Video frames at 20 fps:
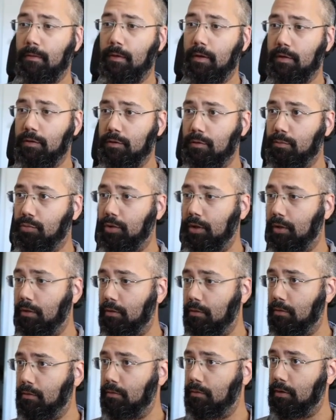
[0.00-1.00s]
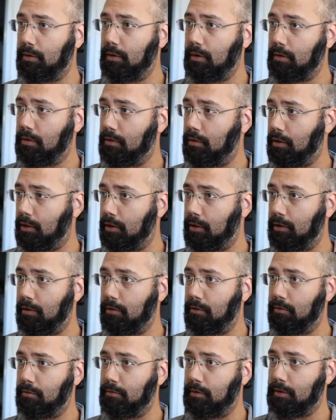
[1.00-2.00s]
can also bring your own. They're not going to kill
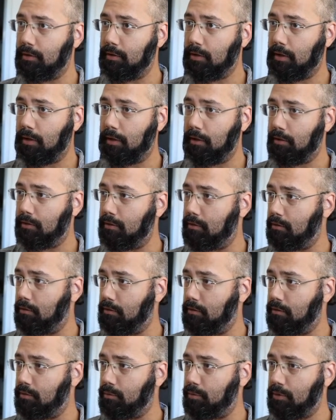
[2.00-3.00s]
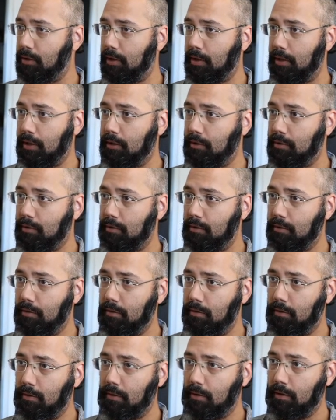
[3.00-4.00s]
you. This guy is super nice.
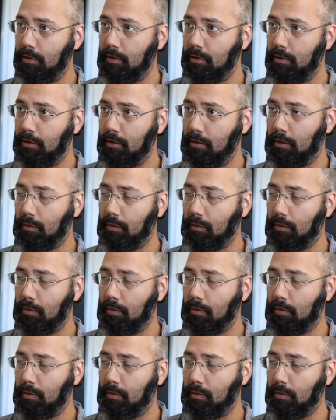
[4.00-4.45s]
He